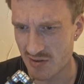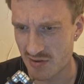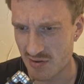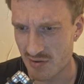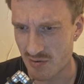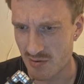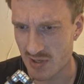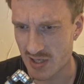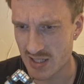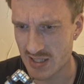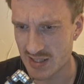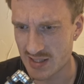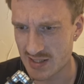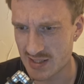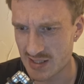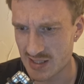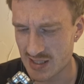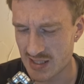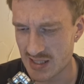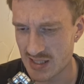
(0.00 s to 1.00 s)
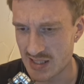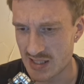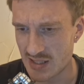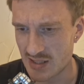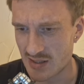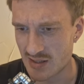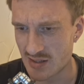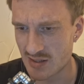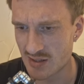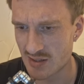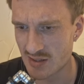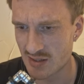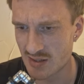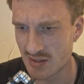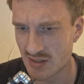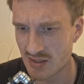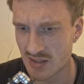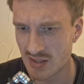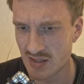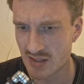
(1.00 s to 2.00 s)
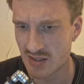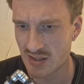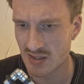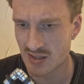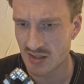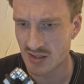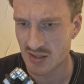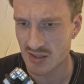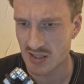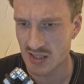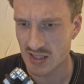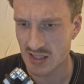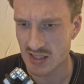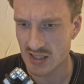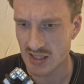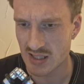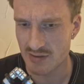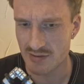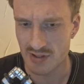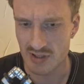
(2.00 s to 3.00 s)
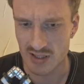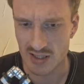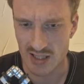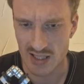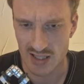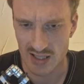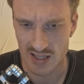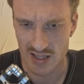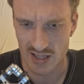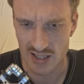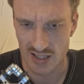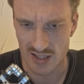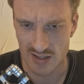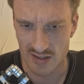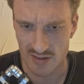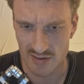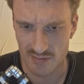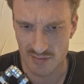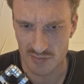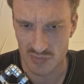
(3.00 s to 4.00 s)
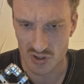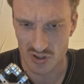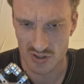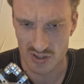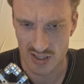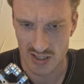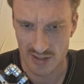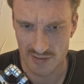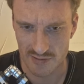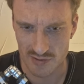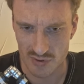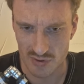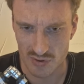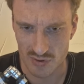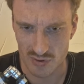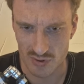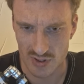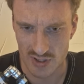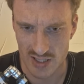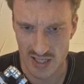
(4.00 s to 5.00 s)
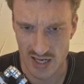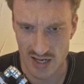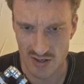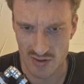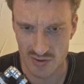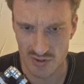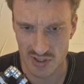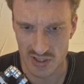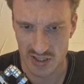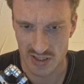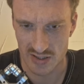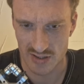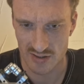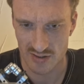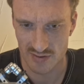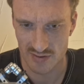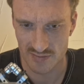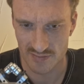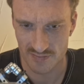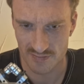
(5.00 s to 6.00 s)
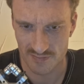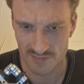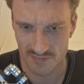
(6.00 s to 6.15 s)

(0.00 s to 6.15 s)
on the right side here. Can I even get there? Because I have to go down here.